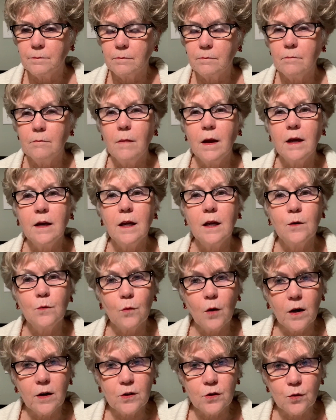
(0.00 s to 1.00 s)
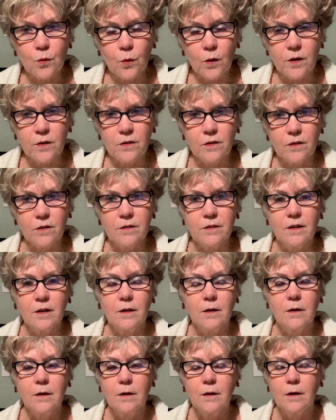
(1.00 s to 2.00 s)
making right choices,
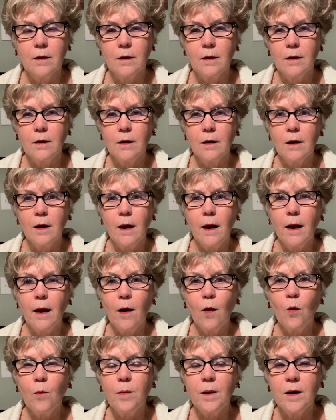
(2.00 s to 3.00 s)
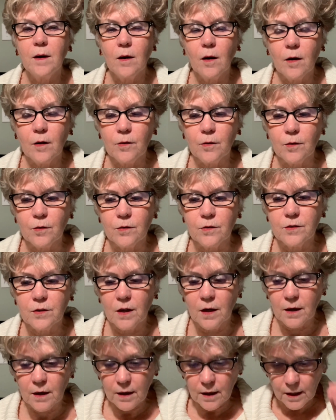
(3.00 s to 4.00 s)
helping others.
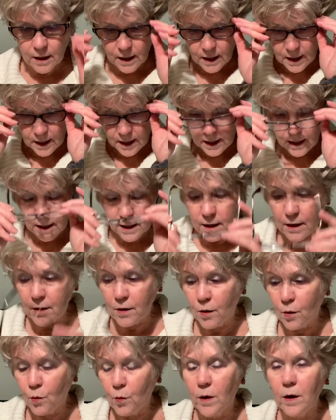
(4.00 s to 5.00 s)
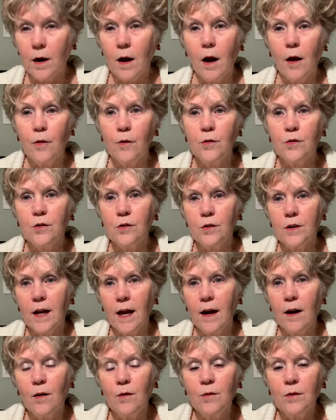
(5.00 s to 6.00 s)
You know, when others are
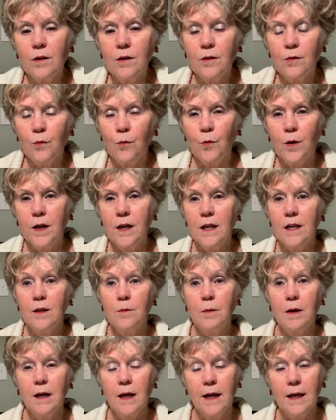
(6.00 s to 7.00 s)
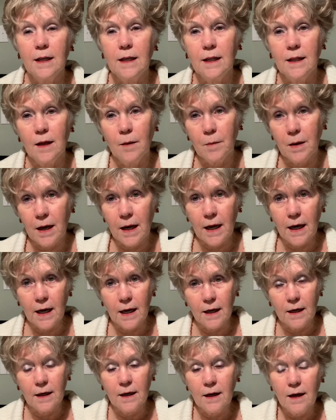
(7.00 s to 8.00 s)
down, we need to be lending them a
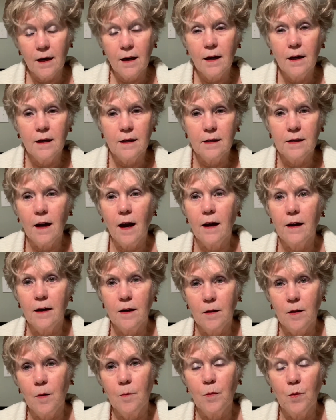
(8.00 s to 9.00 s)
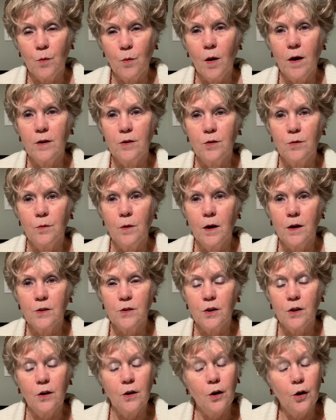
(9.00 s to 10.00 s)
hand, guiding them the right
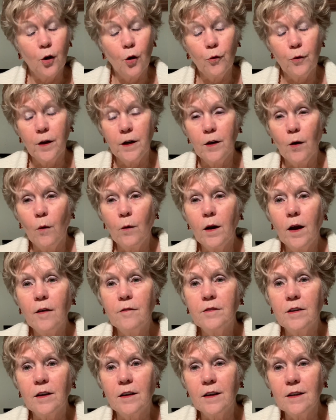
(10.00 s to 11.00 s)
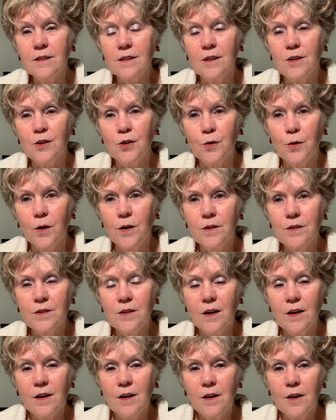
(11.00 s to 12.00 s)
direction. You know, they don't have to listen to us,
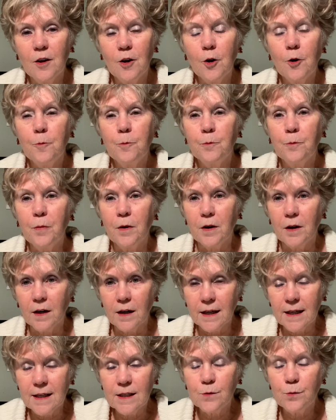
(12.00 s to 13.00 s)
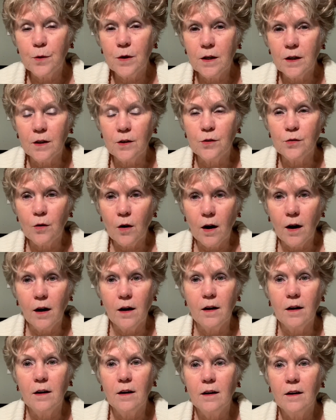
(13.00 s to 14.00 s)
but at least we can try